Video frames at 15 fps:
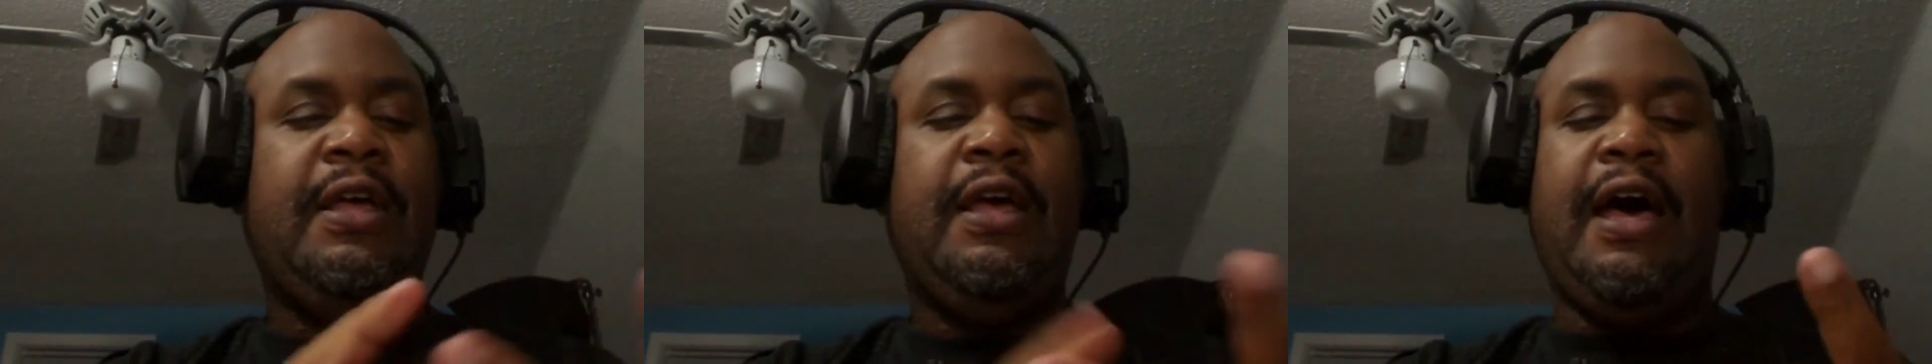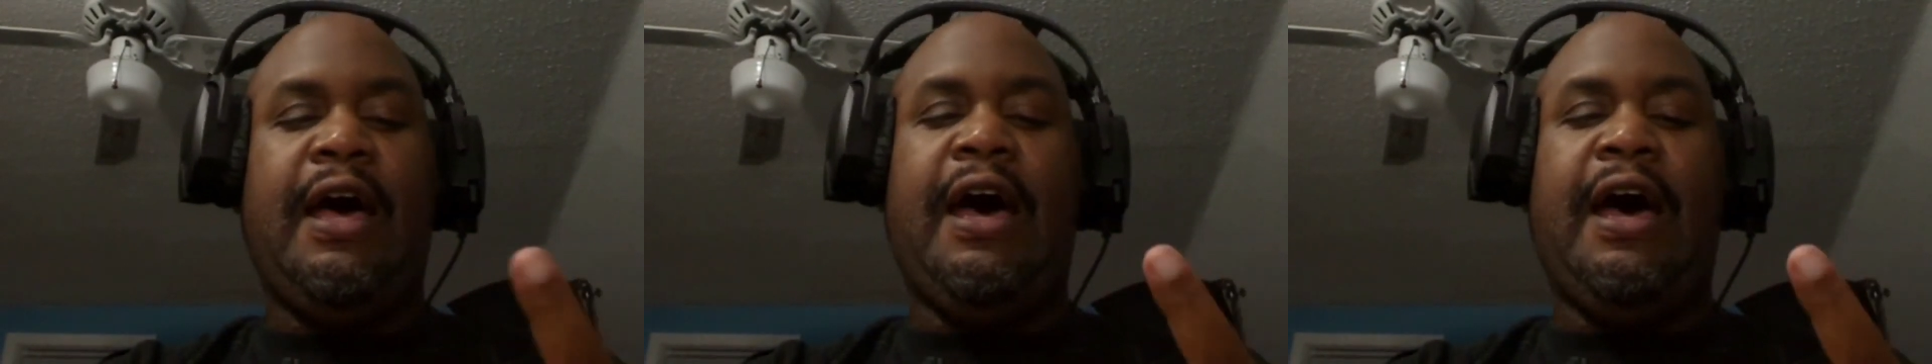
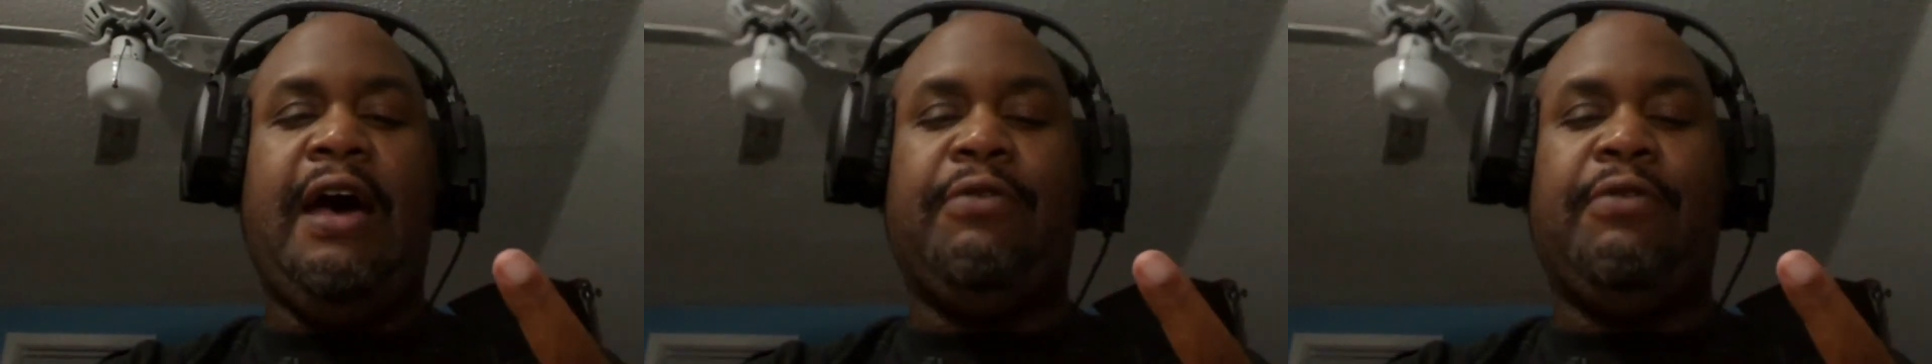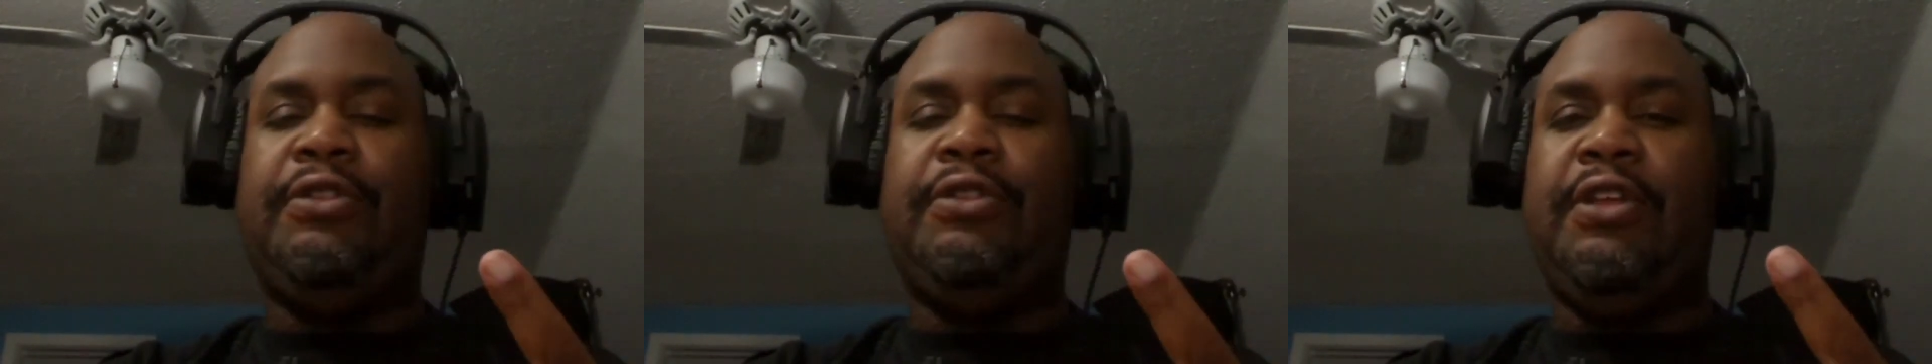uh,
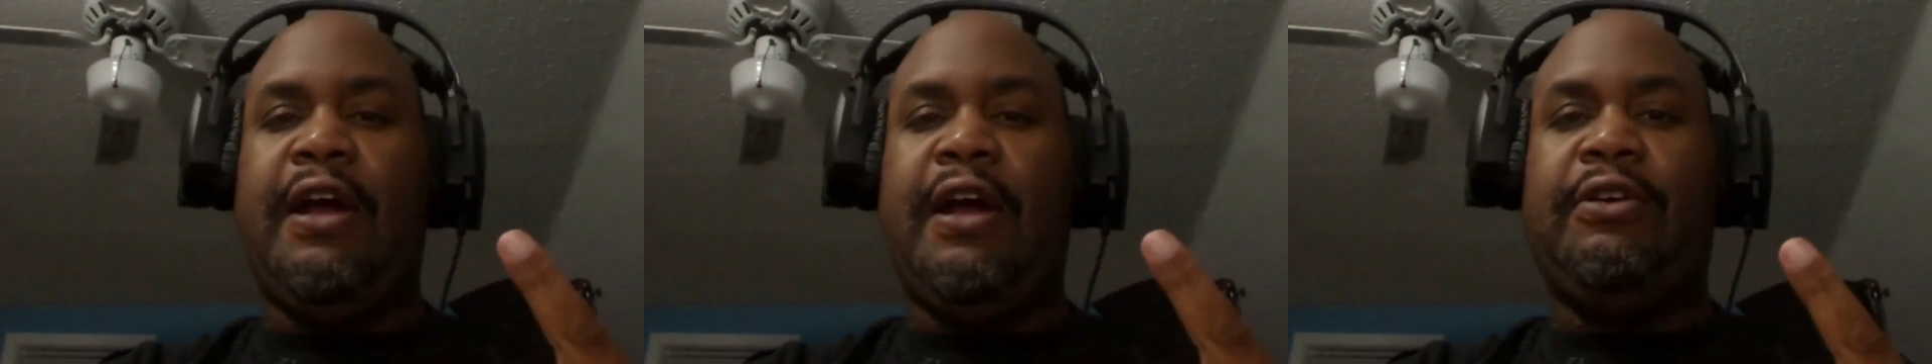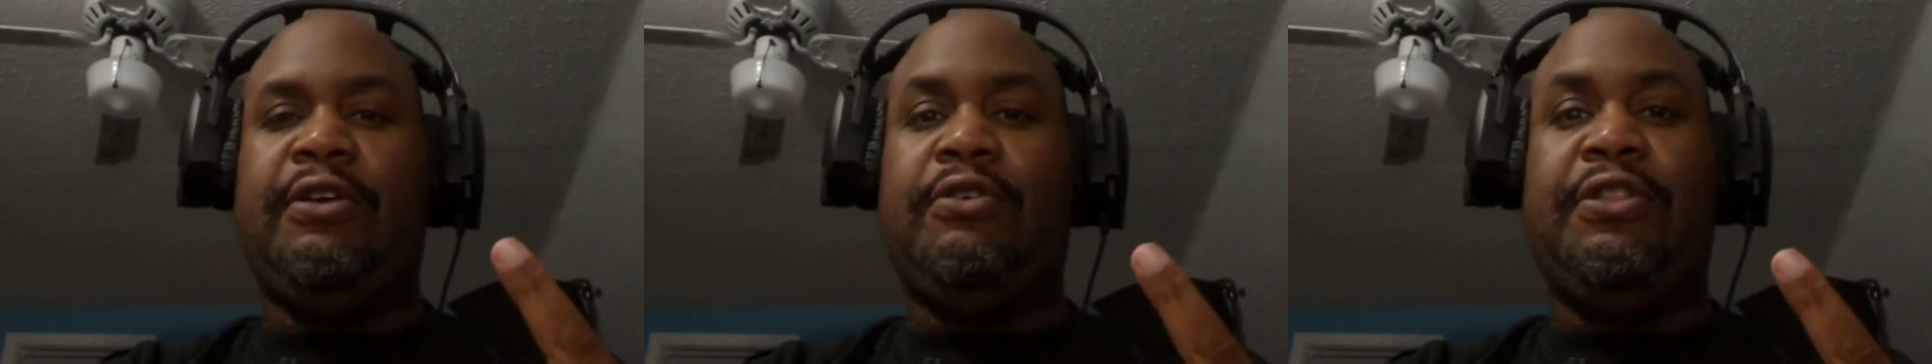wrote the
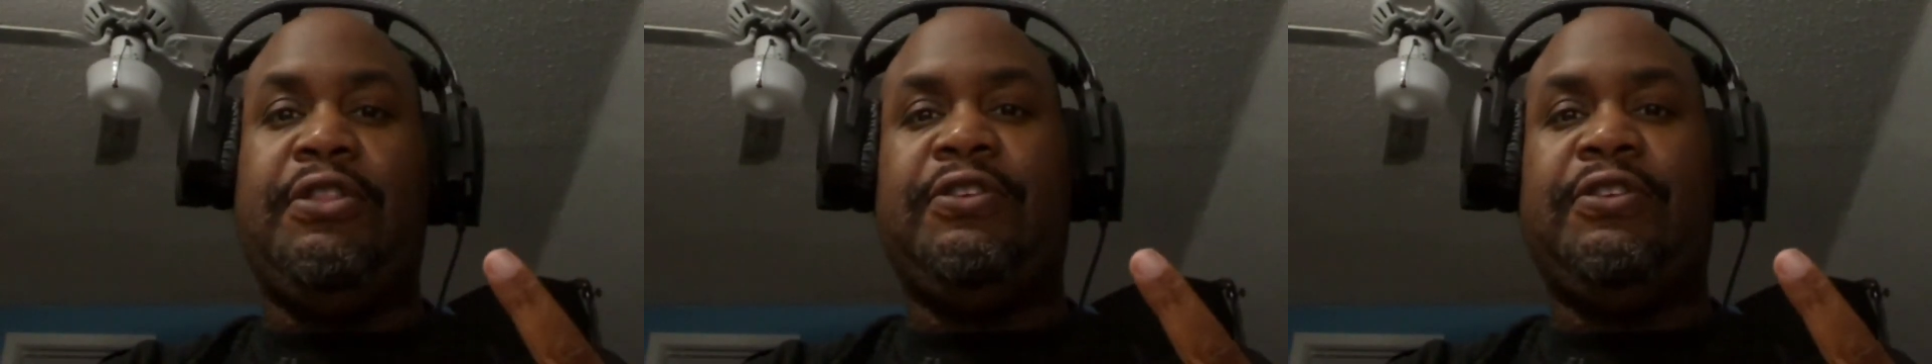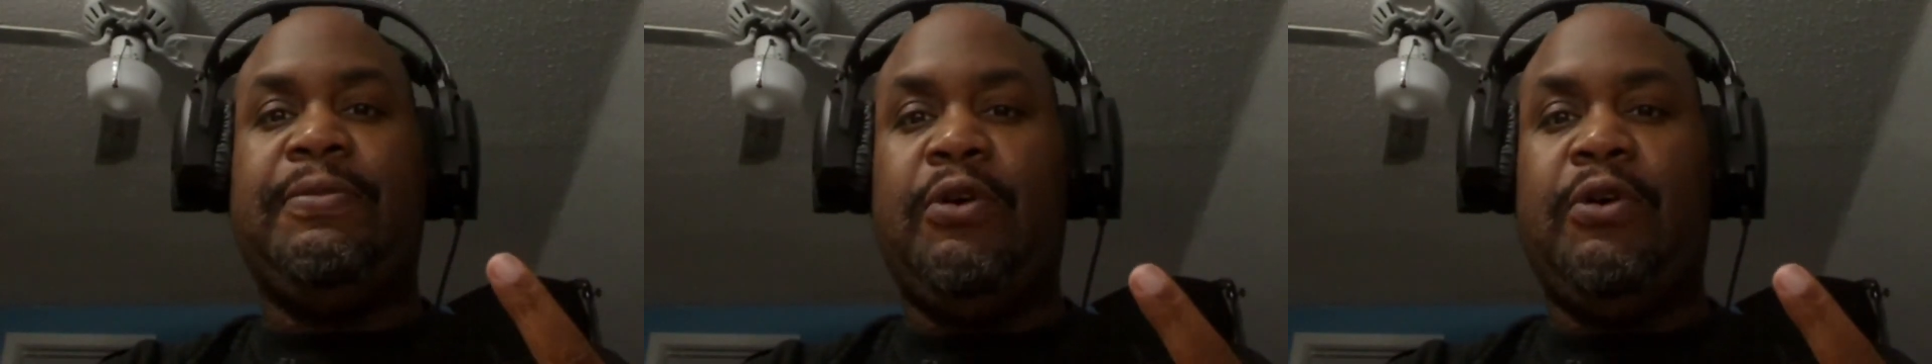article
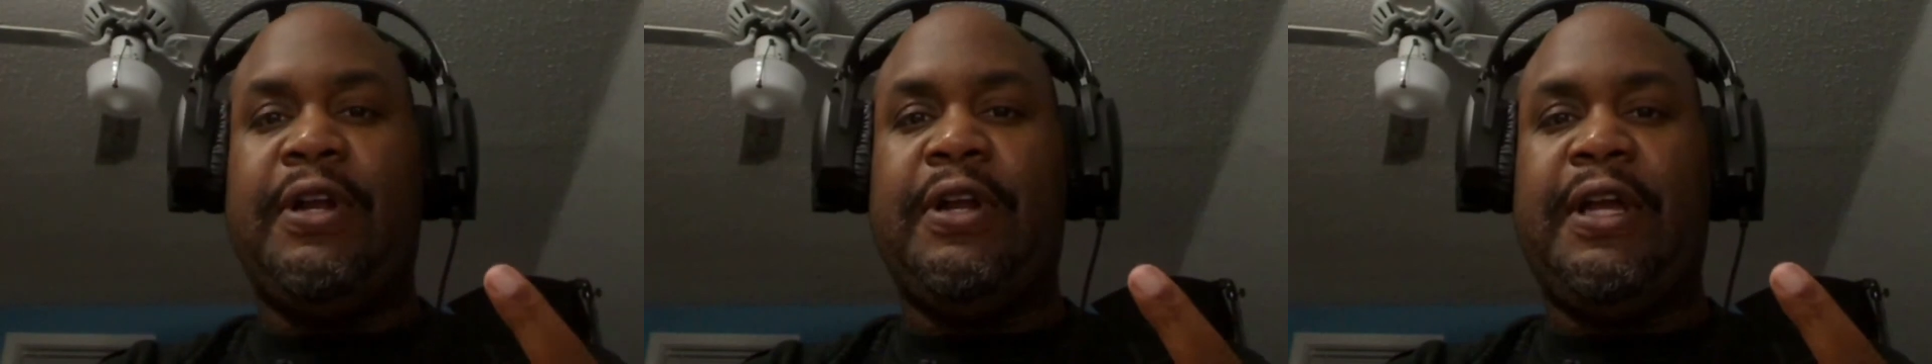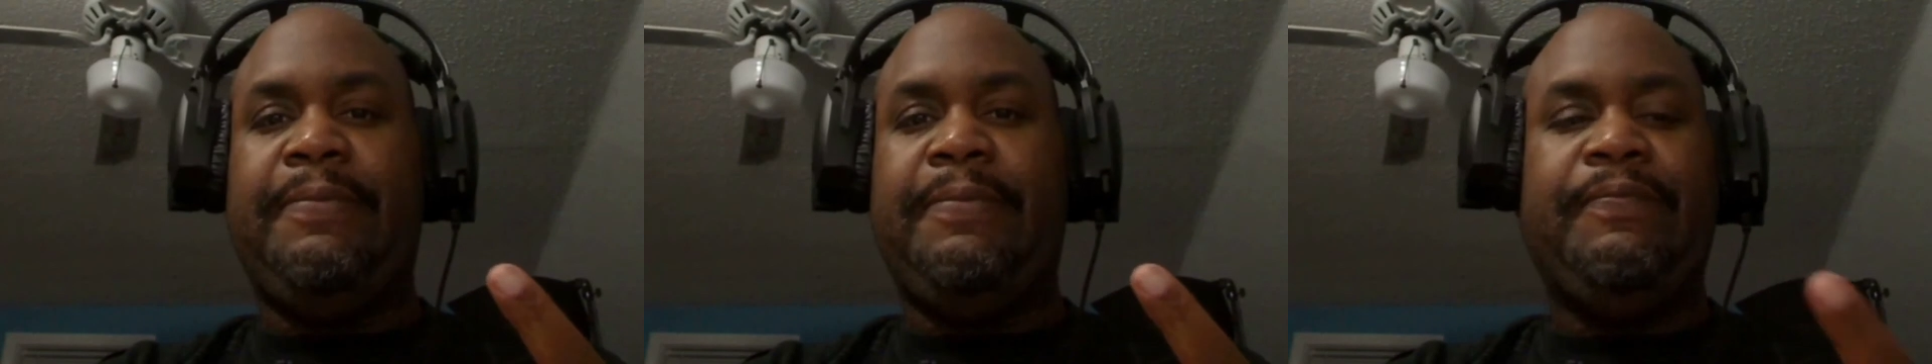this
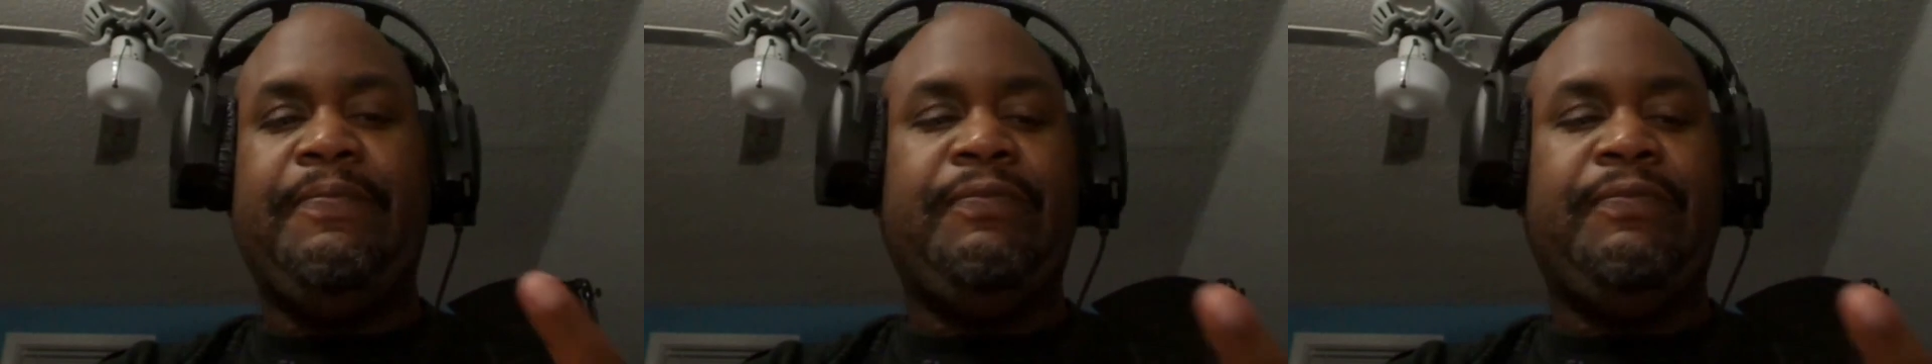morning,